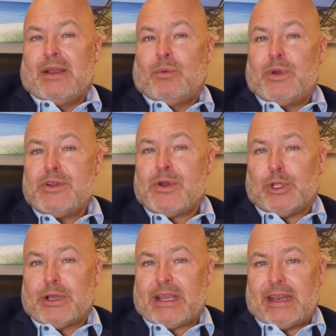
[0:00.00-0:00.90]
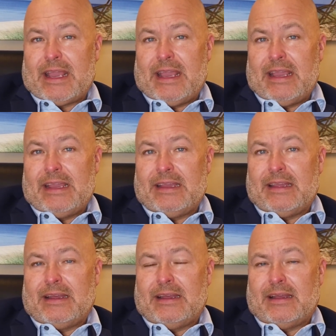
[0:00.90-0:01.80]
When you go look at a
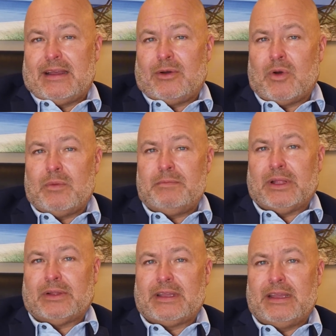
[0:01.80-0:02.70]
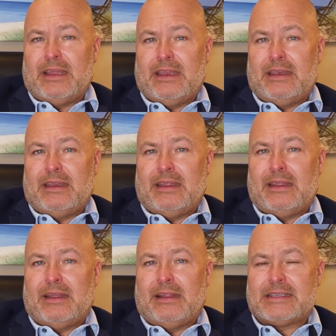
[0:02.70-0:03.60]
home built in,
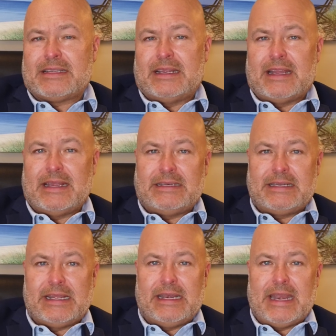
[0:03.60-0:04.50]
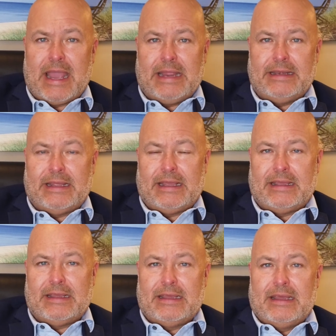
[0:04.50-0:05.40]
let's say,
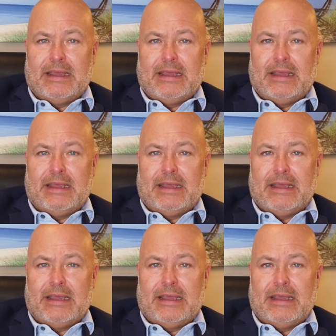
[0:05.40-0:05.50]
1990,